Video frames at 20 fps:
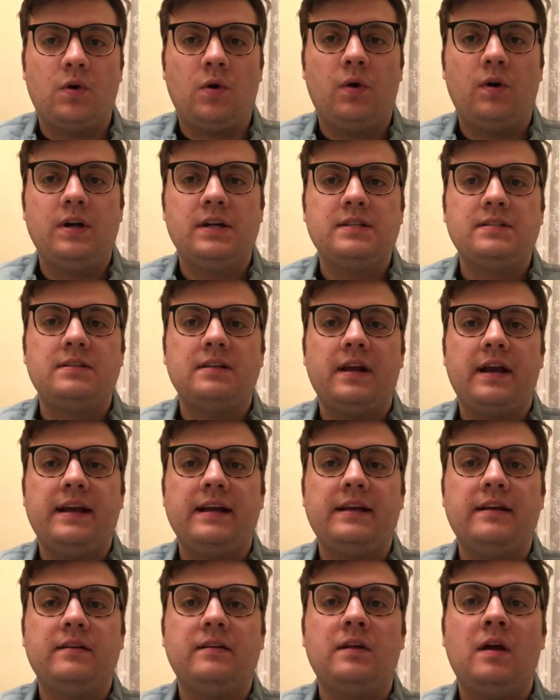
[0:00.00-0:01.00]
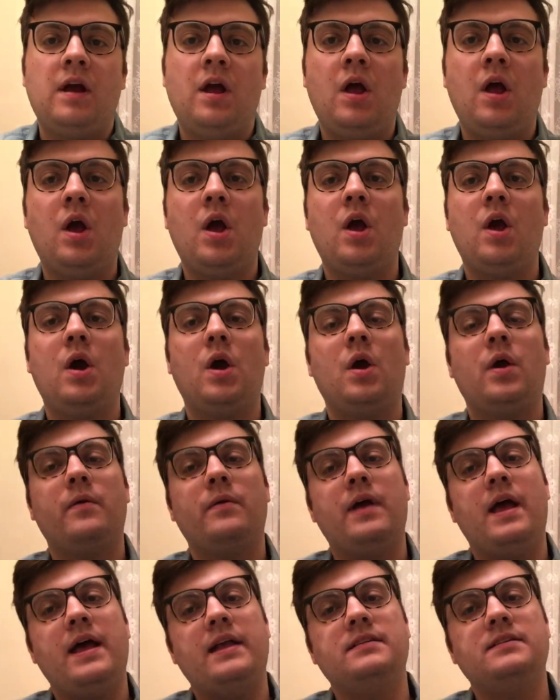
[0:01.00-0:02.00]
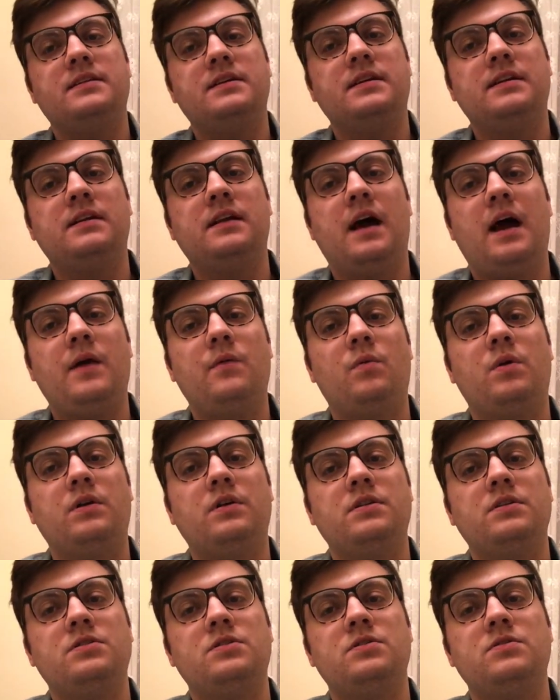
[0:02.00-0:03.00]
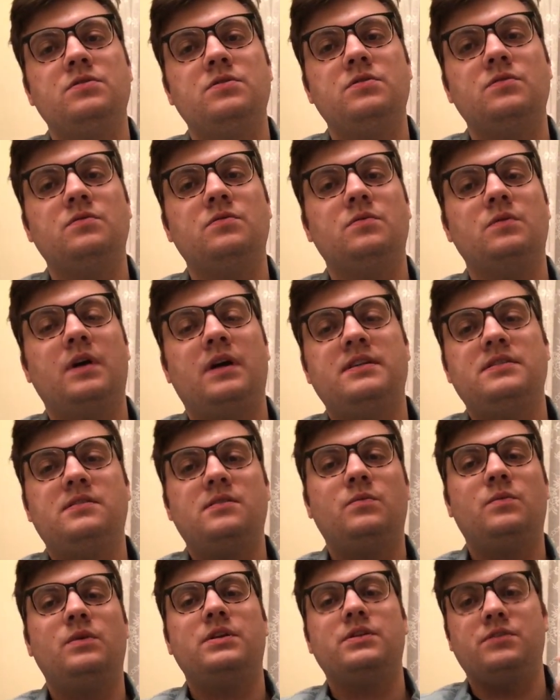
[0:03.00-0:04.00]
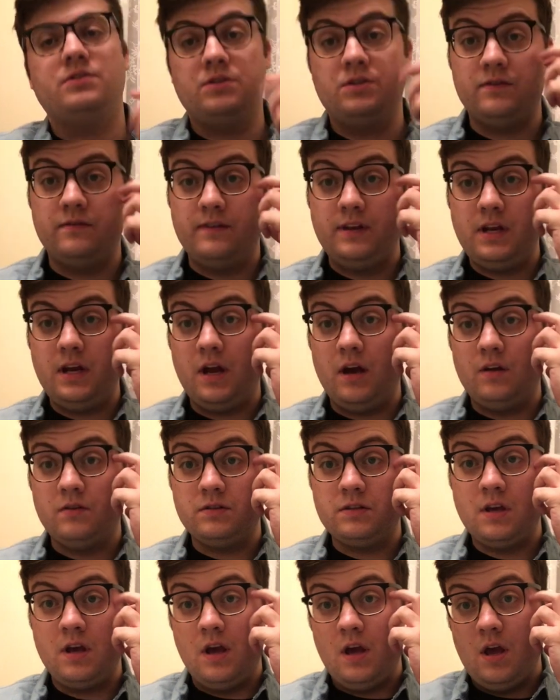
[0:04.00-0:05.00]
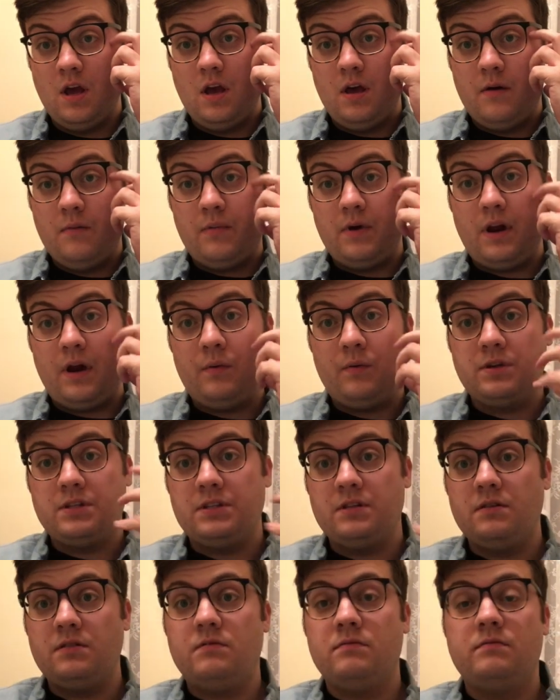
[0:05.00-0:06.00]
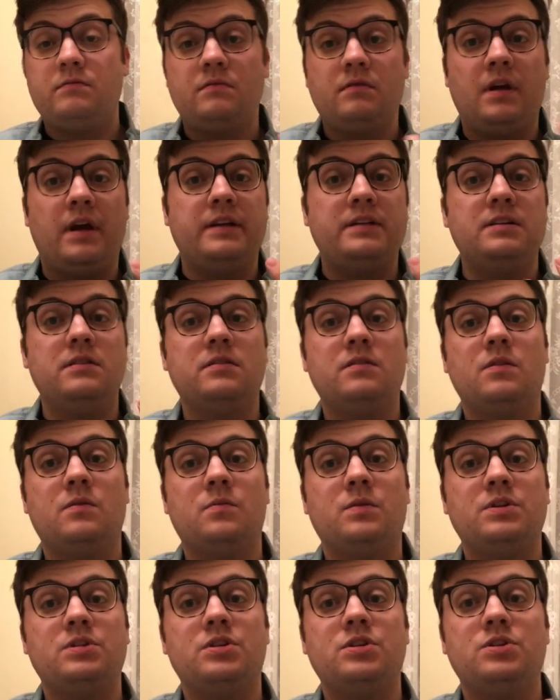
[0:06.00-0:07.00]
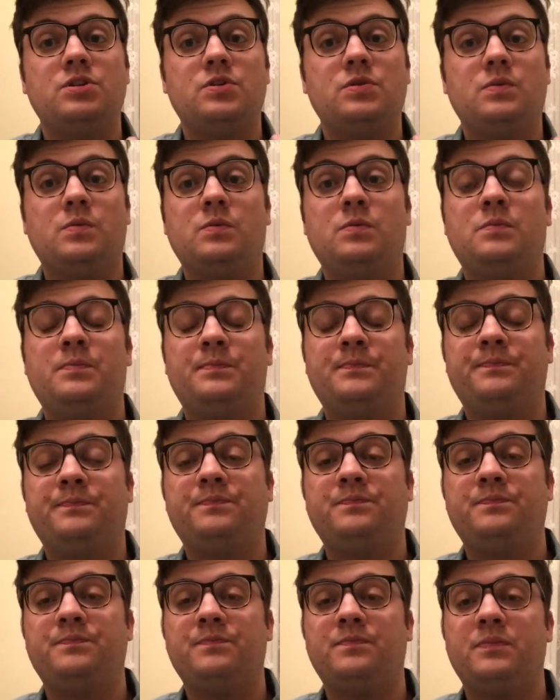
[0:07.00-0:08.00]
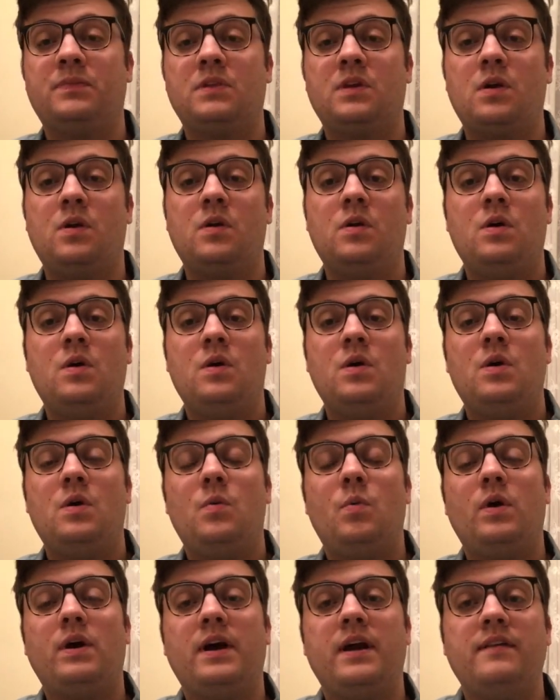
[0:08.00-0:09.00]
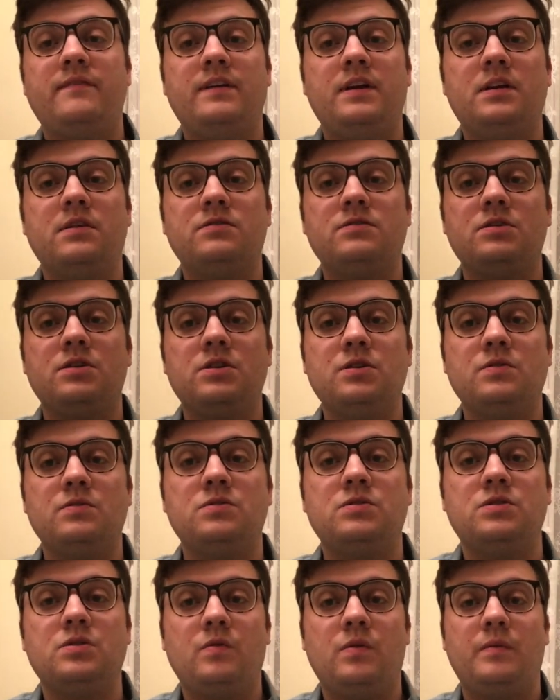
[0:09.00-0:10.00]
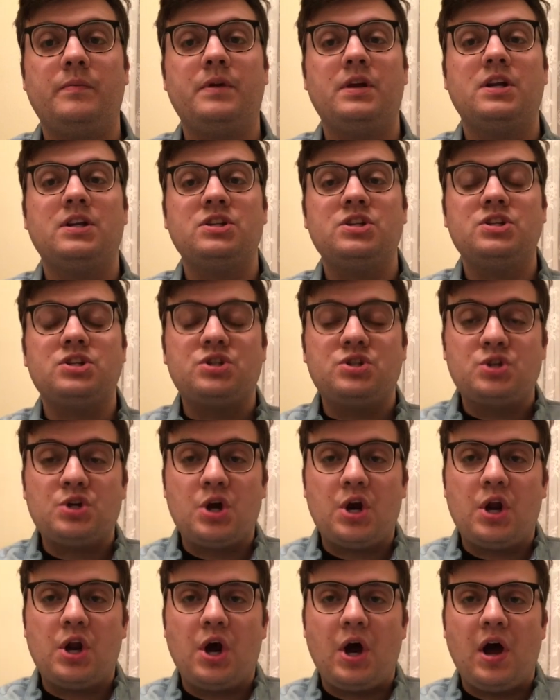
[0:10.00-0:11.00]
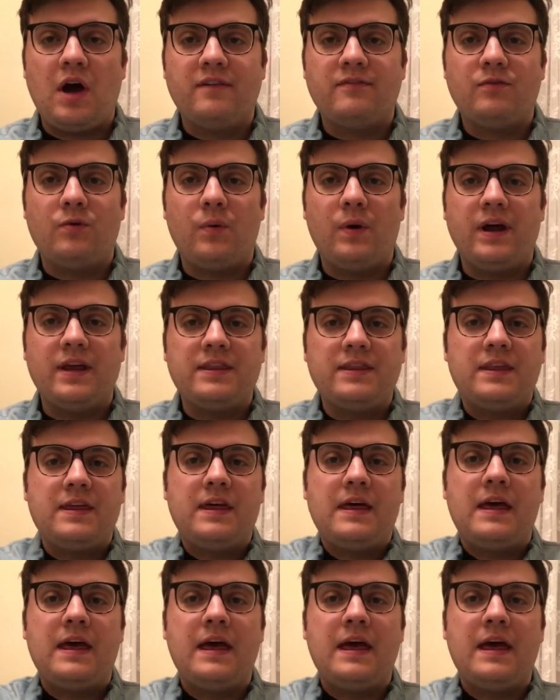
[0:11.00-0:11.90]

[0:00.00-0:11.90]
course line ended, I wanted to do, I still wanted to do videos, but I wasn't, I didn't know what to do, what kind of videos to do. So I'm going to start off with